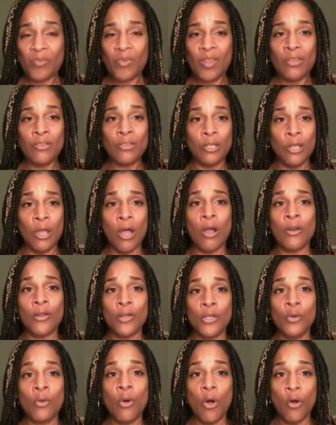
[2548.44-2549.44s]
the longer
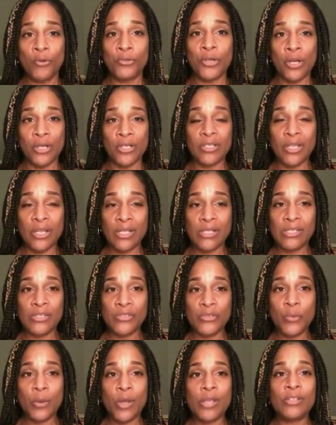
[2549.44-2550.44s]
you hold on to that
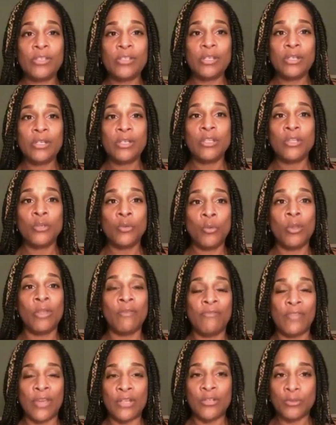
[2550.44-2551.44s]
situation, you will
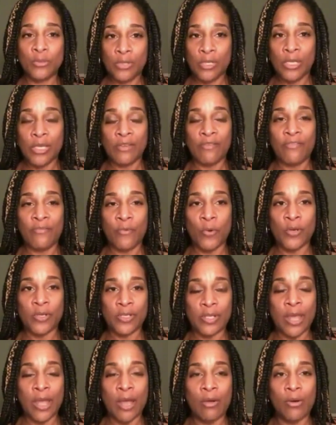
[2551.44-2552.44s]
eventually get
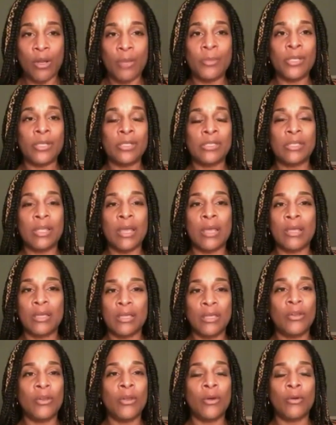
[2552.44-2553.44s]
forced out. I mean, it's like,
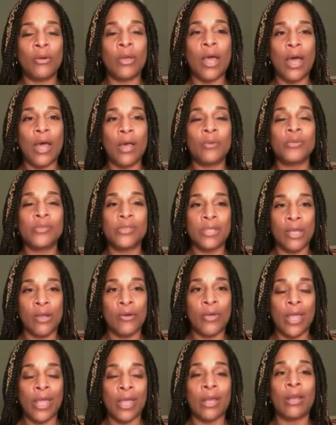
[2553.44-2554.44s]
God will say,
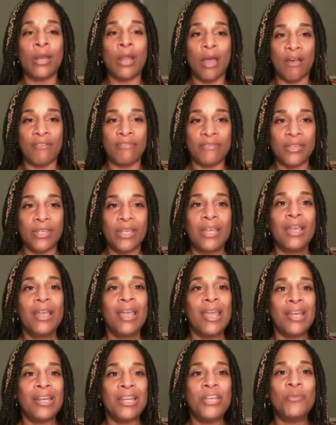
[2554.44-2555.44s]
okay, enough.
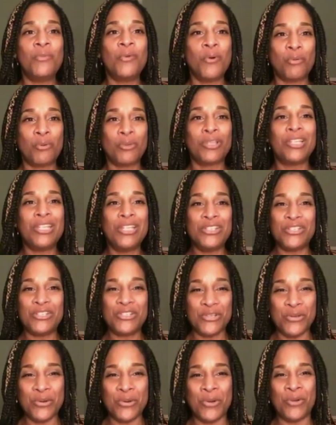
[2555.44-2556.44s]
And he will release
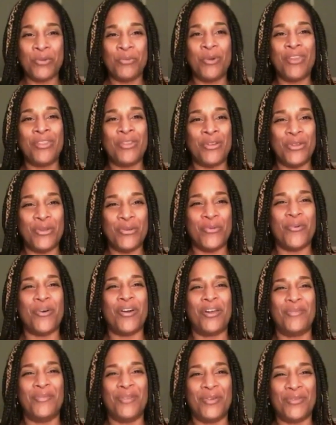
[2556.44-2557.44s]
you whether you
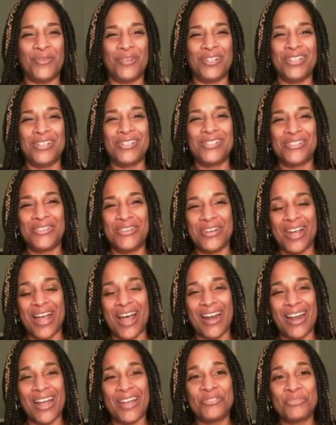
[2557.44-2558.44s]
want to be released or
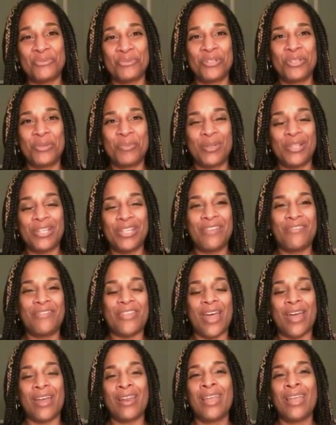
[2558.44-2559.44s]
not. I truly believe that.